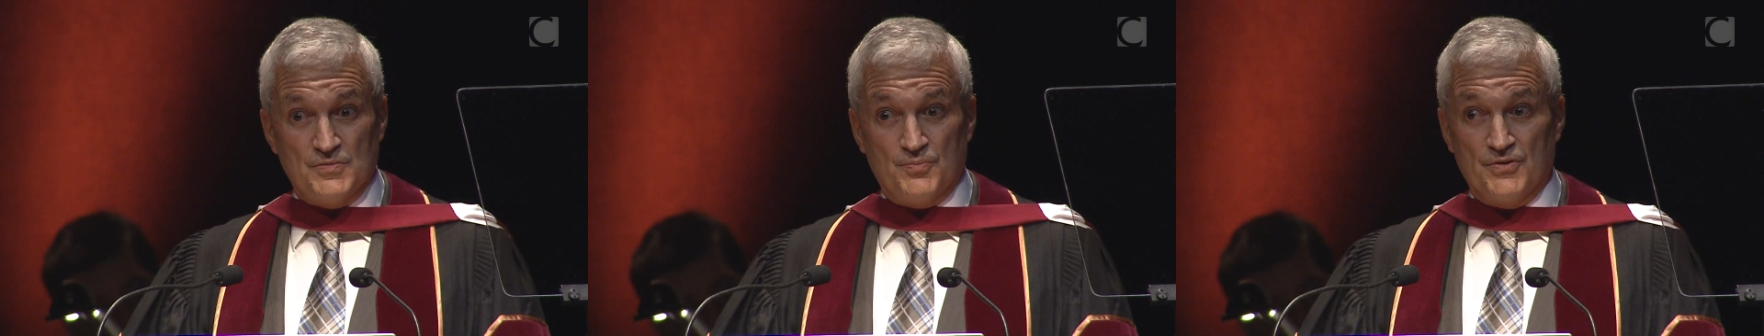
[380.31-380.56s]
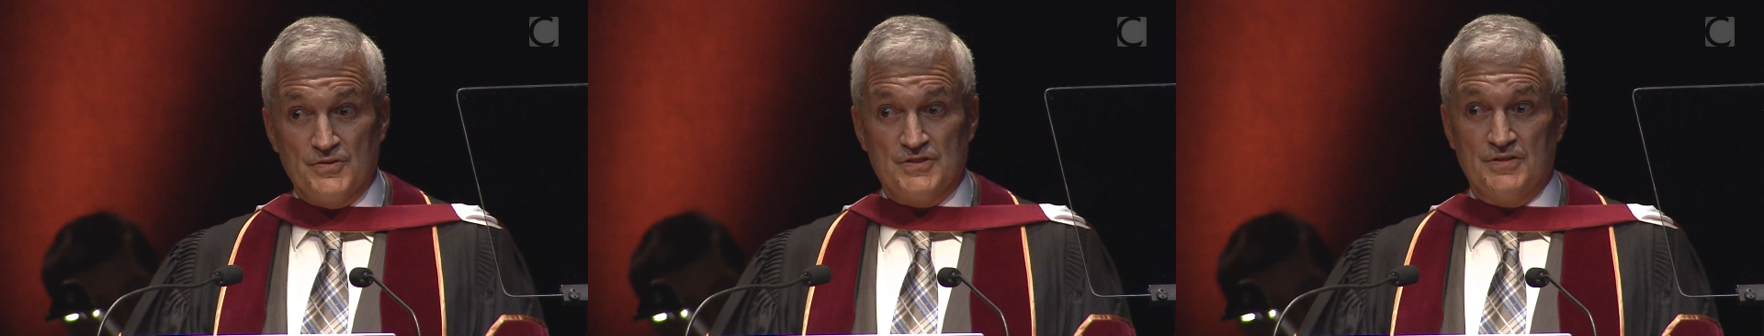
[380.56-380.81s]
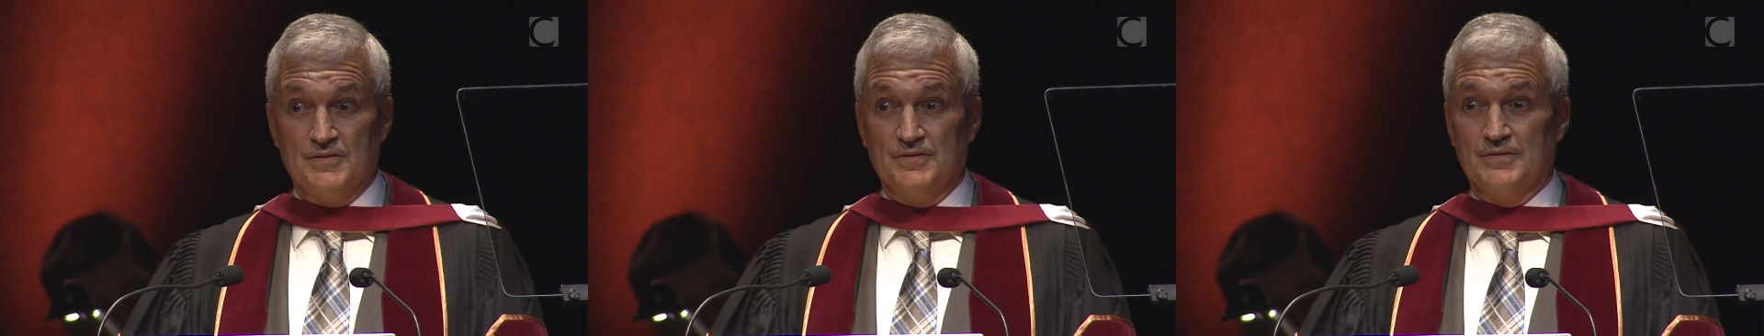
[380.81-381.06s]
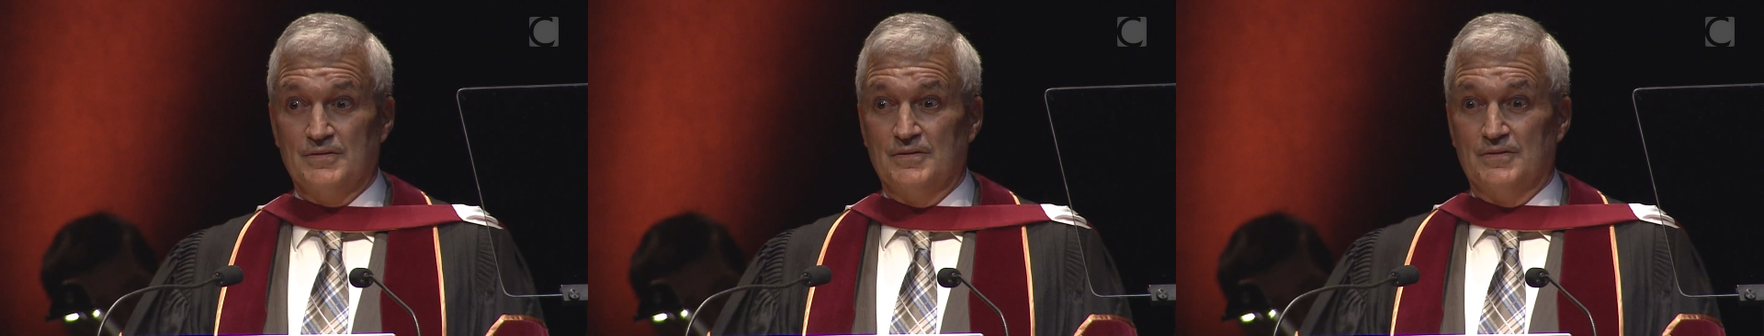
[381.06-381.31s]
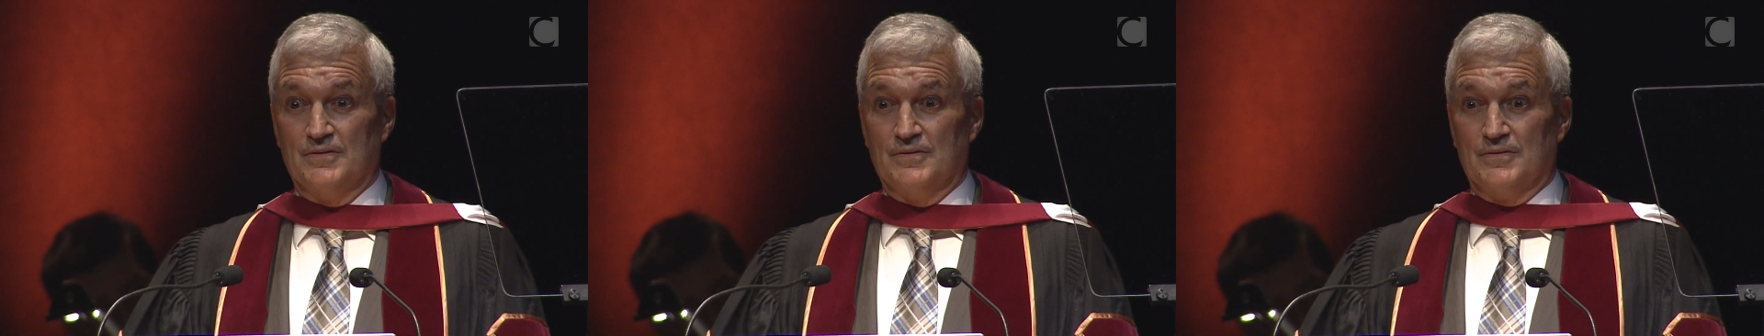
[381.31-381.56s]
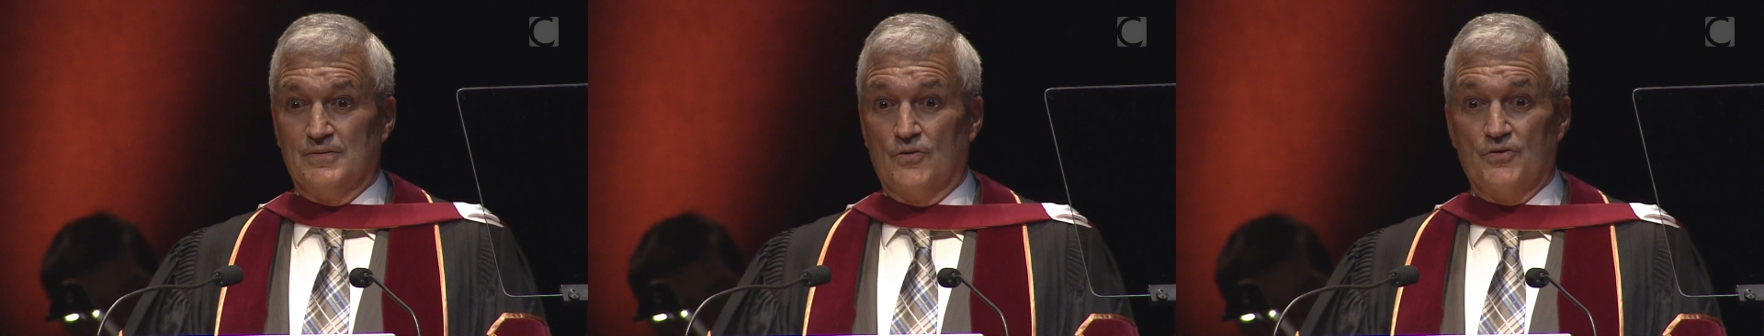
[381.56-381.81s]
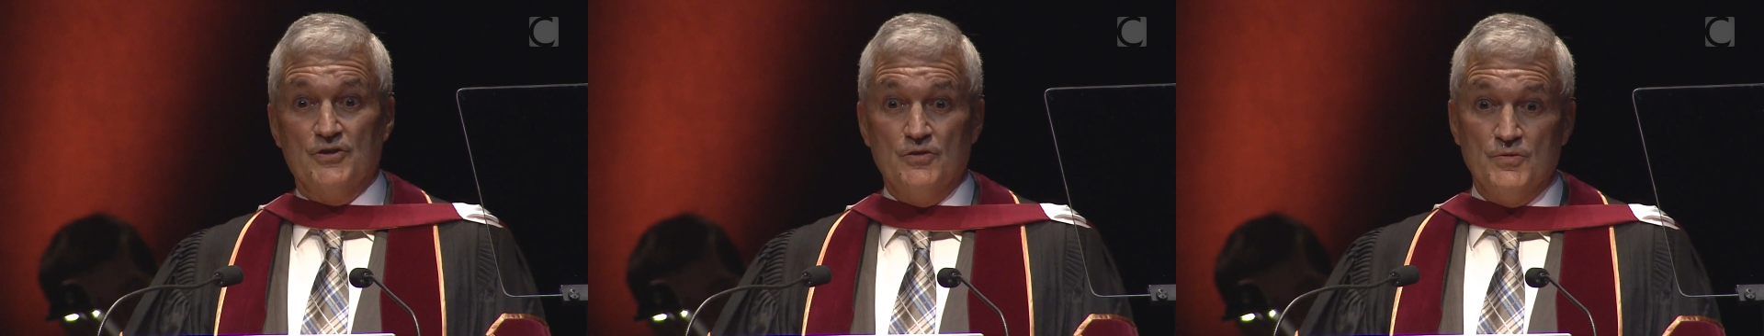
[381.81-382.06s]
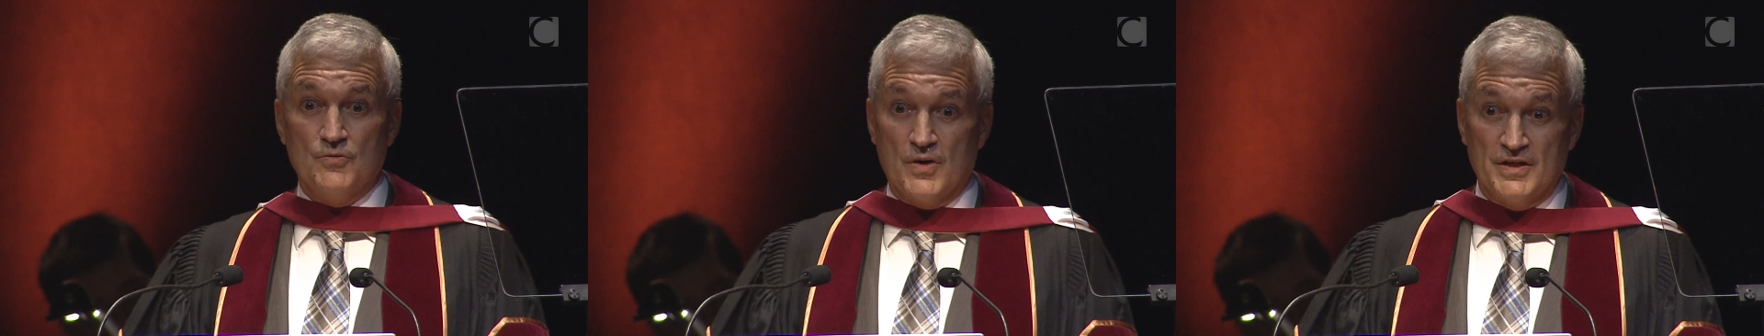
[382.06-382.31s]
person or a
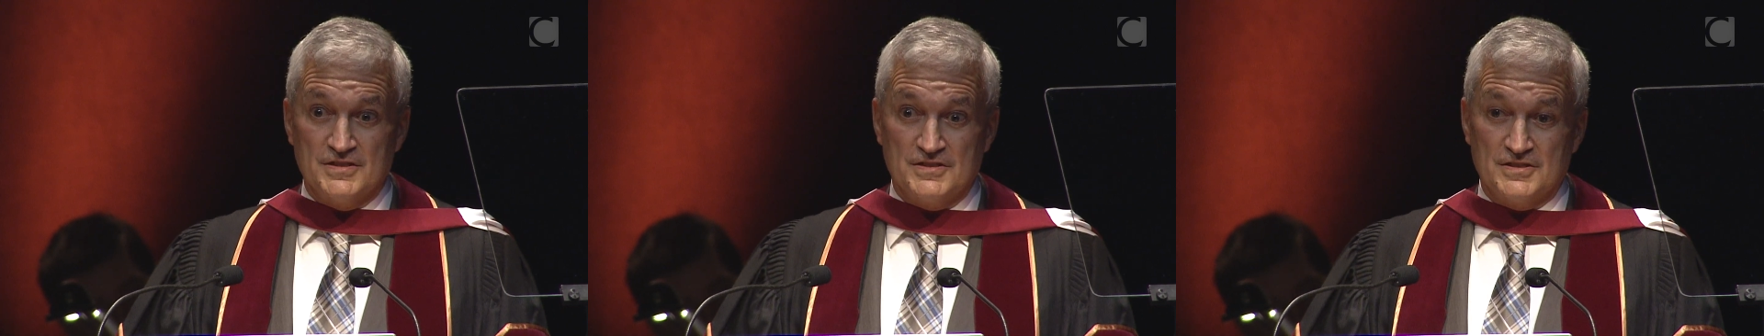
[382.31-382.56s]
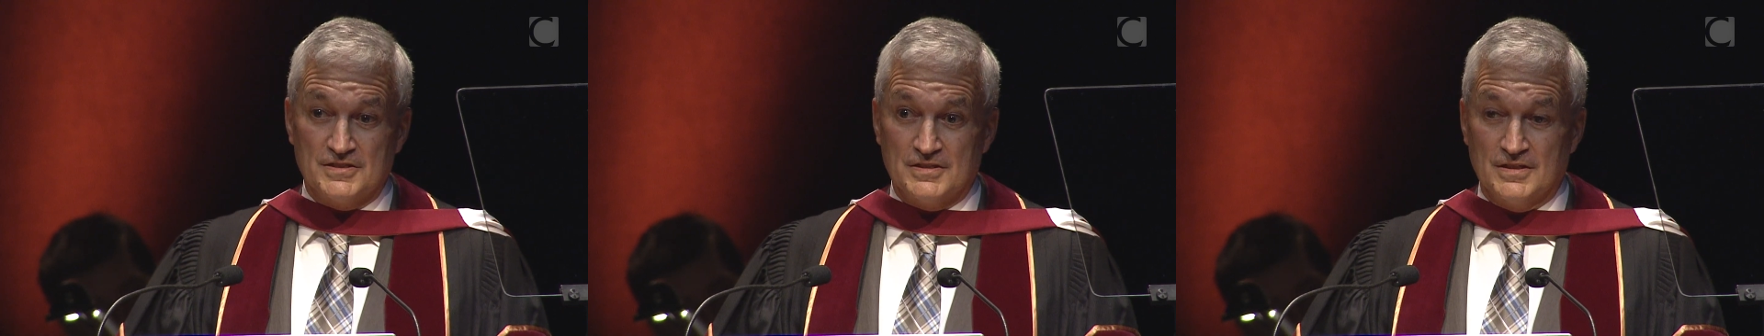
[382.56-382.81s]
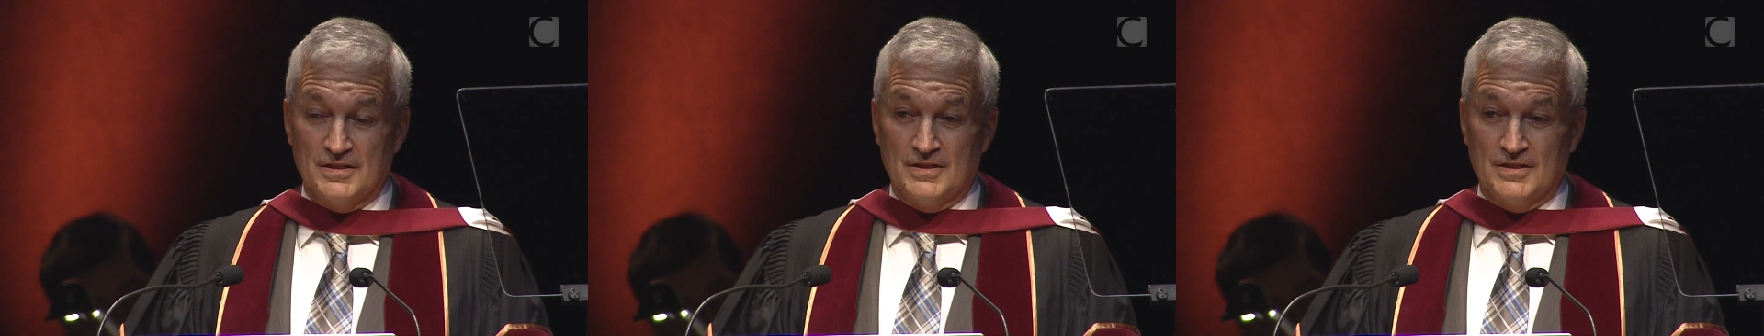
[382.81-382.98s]
human rights